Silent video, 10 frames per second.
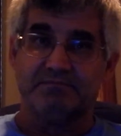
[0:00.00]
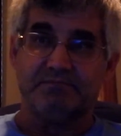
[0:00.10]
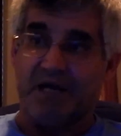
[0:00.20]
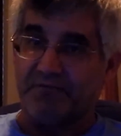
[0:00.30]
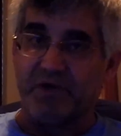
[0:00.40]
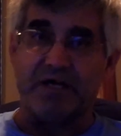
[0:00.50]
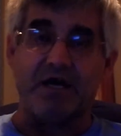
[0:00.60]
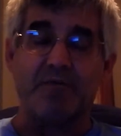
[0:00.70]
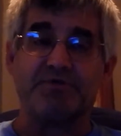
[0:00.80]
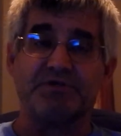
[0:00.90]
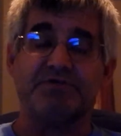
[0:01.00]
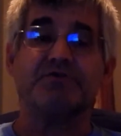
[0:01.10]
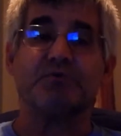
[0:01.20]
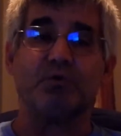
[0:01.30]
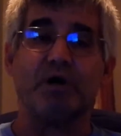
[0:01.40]
I've got options
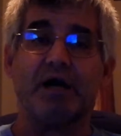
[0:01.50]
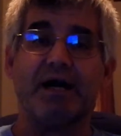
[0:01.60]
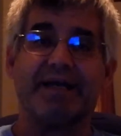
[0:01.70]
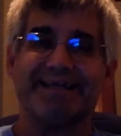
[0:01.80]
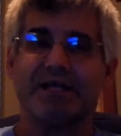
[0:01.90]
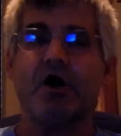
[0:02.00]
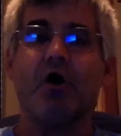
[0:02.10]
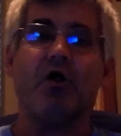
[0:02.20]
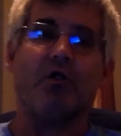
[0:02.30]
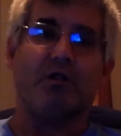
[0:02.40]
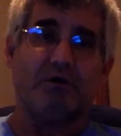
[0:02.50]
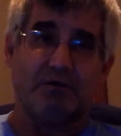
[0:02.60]
to where I can call